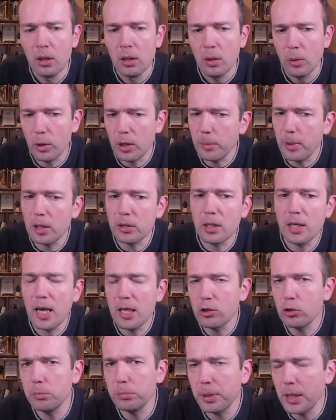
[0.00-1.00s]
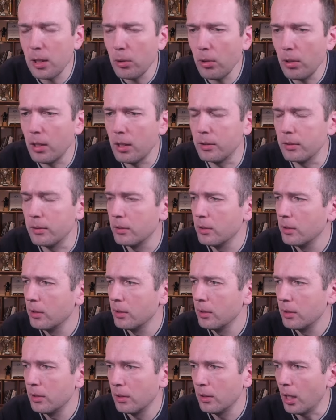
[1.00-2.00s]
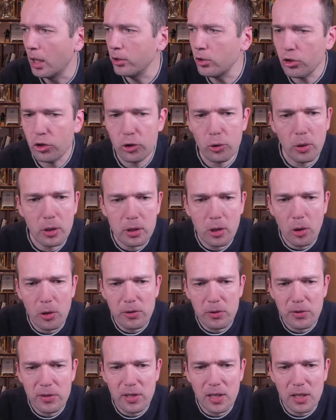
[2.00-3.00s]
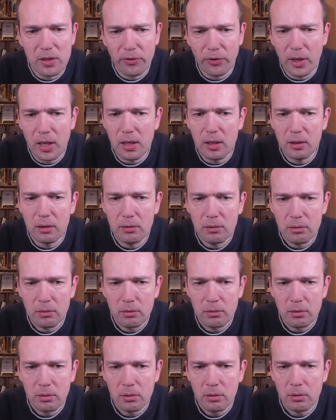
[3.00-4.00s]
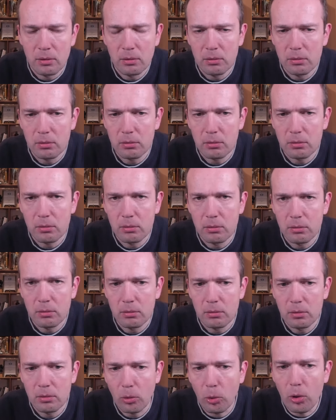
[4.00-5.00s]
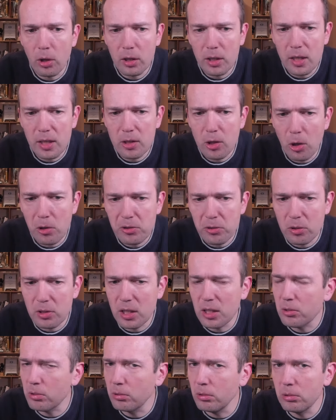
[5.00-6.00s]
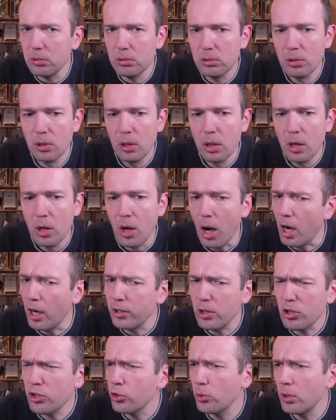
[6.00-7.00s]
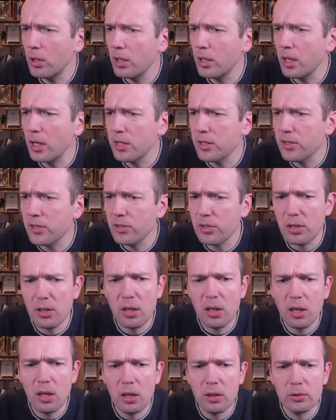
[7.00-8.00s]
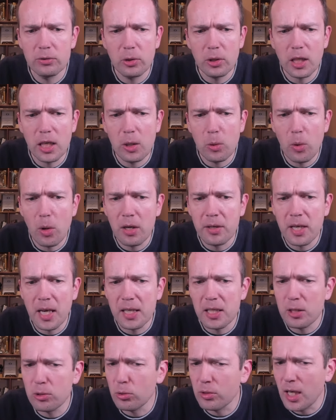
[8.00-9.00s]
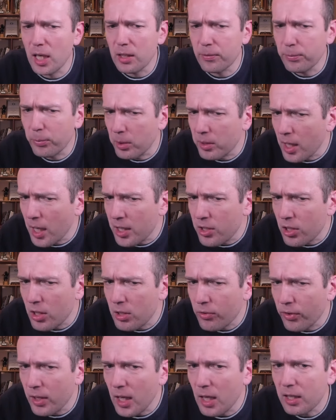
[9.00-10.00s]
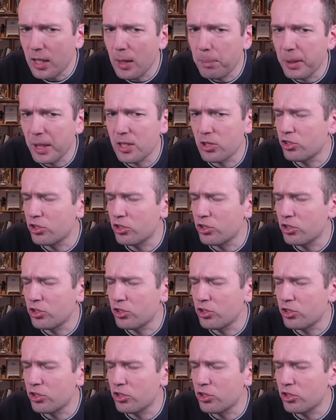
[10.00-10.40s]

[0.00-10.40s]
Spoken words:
What about the knight on b1? Are you sure it goes to C3? Or it goes to D2? Are you sure it's rookie E1, knight E2, knight F1, knight G3, and he plays